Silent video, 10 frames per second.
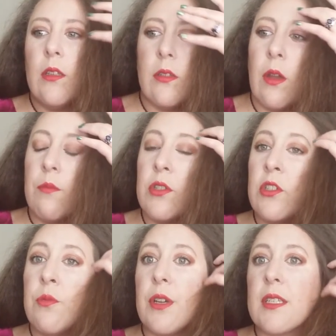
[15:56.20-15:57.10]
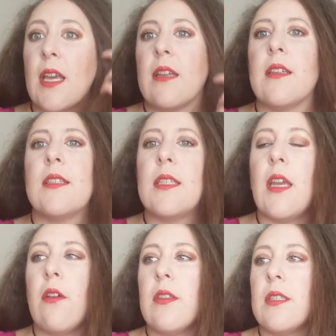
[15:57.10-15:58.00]
So I'm super excited to
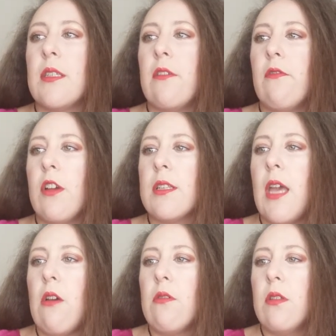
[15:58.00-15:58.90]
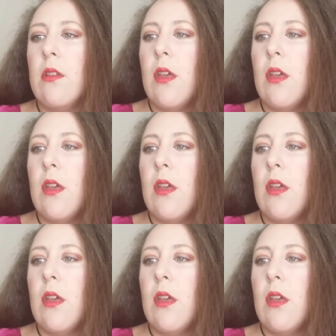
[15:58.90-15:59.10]
see how this stuff works out.